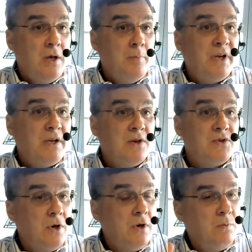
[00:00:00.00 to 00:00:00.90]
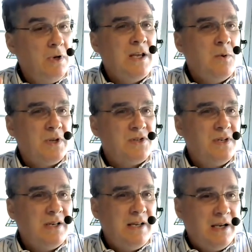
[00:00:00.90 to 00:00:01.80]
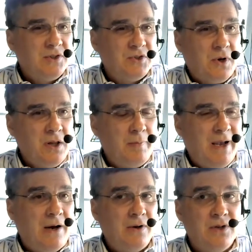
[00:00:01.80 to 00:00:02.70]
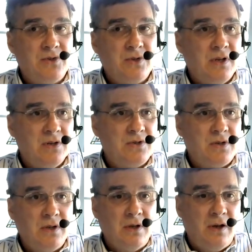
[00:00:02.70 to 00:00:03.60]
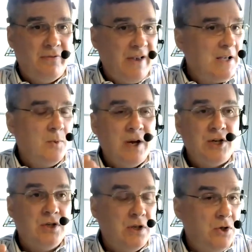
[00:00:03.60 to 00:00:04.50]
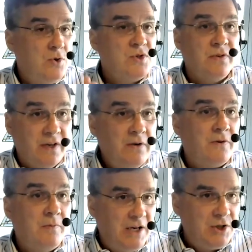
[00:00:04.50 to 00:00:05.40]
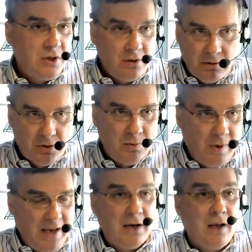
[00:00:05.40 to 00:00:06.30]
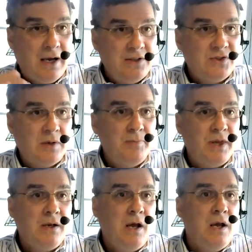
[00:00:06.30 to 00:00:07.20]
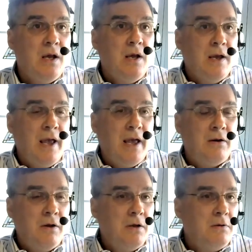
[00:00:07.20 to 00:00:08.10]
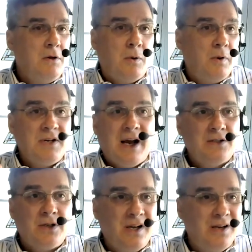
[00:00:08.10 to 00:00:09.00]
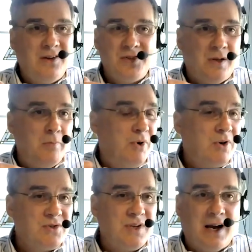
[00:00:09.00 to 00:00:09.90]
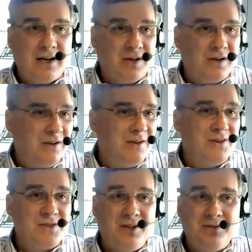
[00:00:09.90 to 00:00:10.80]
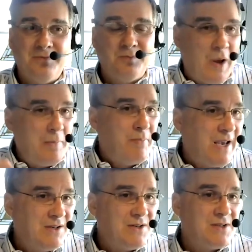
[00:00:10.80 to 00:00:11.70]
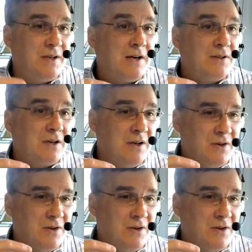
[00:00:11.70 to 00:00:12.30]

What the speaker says: because really what CDS is all about is the evaluation and use of information to analyze something. And, a doctor can consult books, a doctor can consult web pages, a doctor can